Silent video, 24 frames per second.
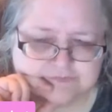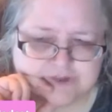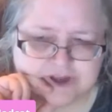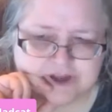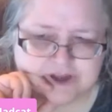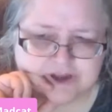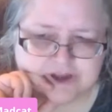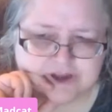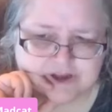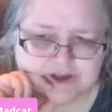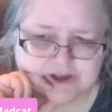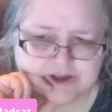
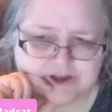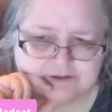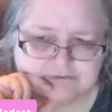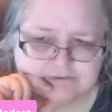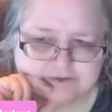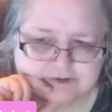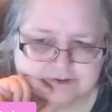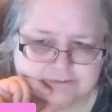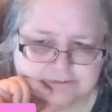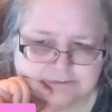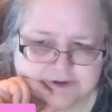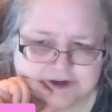I have
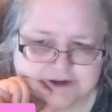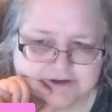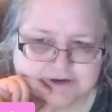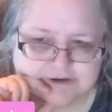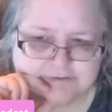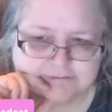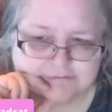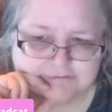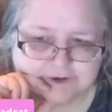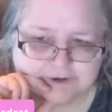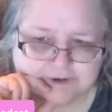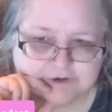to admit
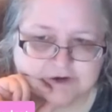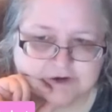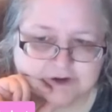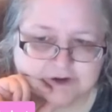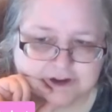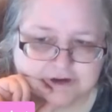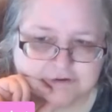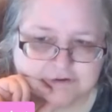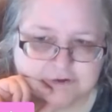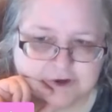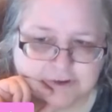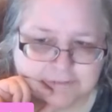I'm very good
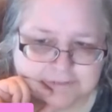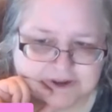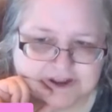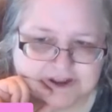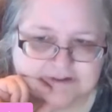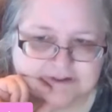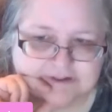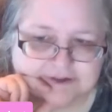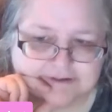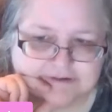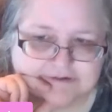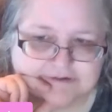at dropping
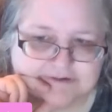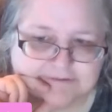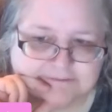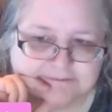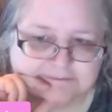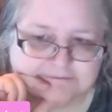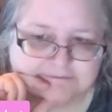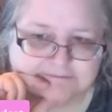things.